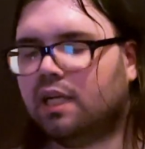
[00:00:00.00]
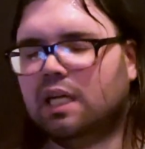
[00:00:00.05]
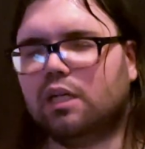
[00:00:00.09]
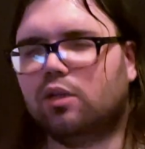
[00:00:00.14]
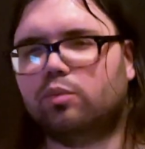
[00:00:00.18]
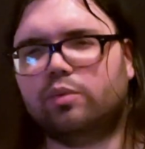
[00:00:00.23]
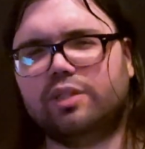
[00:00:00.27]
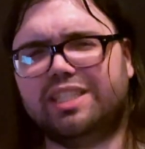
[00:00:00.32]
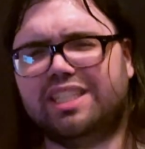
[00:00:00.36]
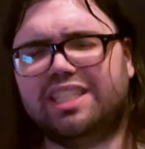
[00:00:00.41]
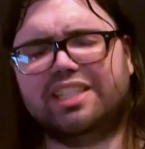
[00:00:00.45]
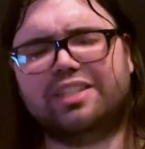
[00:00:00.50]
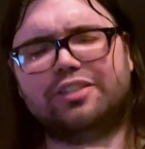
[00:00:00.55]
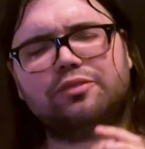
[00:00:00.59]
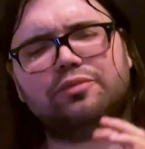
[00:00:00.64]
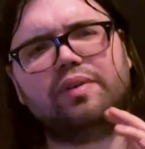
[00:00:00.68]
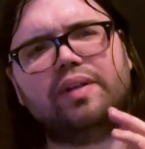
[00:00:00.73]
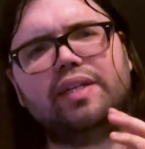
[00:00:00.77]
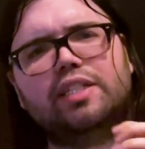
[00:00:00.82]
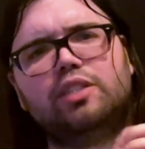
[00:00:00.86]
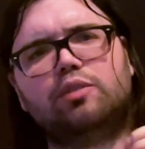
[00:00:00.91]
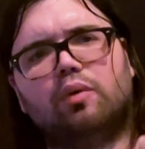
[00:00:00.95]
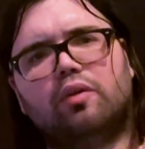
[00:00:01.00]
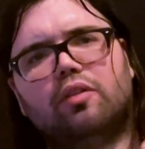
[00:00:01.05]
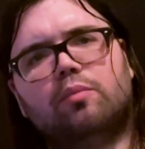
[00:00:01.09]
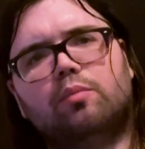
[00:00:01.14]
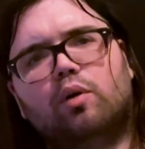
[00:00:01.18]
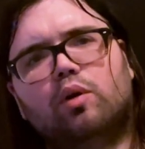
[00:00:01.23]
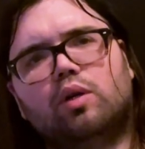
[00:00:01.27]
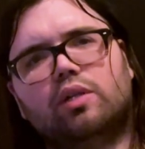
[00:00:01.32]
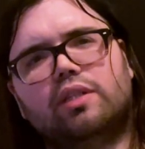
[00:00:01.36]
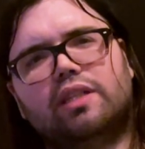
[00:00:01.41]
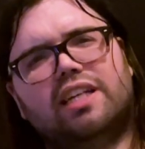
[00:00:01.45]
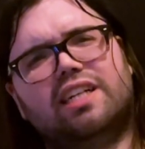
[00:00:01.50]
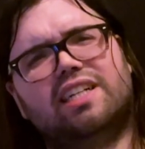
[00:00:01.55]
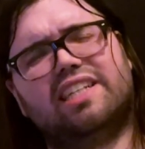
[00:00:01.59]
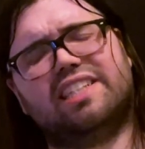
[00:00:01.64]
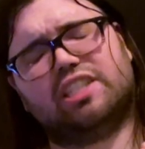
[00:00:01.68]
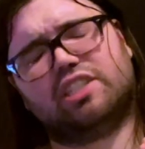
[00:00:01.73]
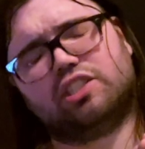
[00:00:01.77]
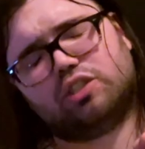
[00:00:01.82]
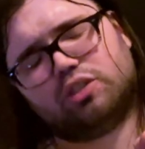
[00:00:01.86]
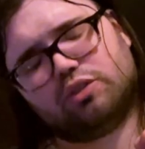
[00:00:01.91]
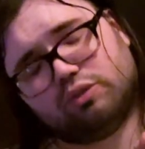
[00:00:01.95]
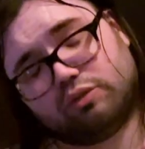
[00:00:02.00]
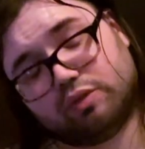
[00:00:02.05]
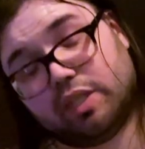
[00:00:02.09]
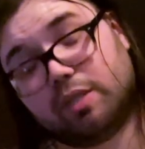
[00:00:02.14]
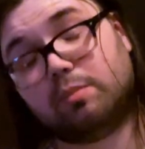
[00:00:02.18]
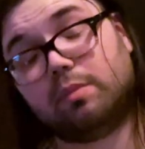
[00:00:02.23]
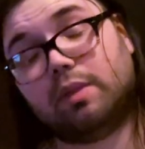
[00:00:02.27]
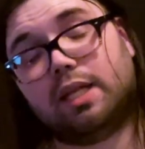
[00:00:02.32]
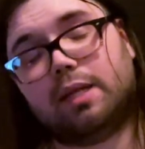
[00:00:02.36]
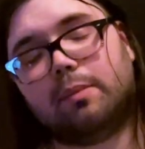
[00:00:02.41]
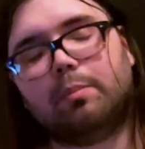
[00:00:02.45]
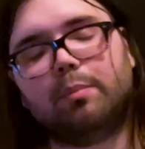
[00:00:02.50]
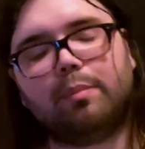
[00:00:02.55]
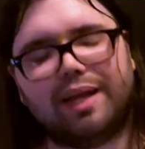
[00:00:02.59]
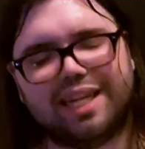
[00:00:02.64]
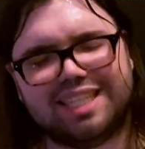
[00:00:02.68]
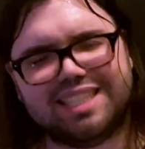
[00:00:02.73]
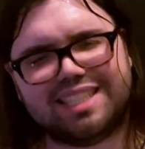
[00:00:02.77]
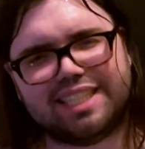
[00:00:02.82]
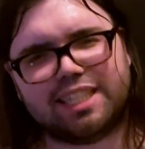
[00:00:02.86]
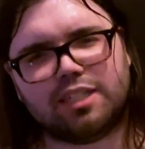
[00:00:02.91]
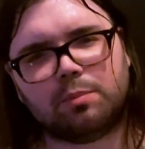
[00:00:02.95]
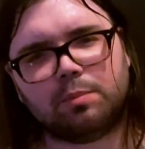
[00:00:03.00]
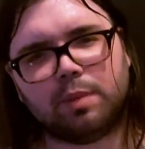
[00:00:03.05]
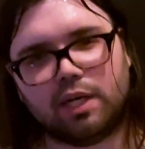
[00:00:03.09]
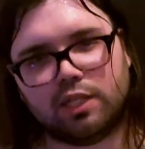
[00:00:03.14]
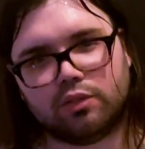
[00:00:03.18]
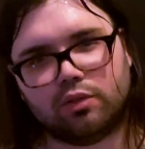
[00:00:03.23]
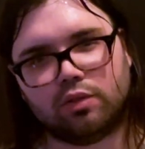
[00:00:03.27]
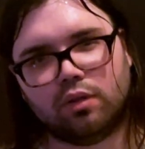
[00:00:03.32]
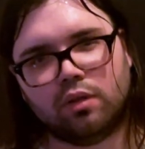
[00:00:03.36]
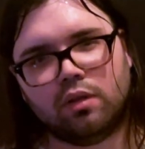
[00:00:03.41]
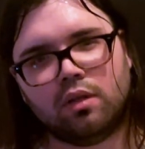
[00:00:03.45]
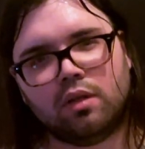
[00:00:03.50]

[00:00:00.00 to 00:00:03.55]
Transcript: when it is faced with more than an extremely basic puzzle.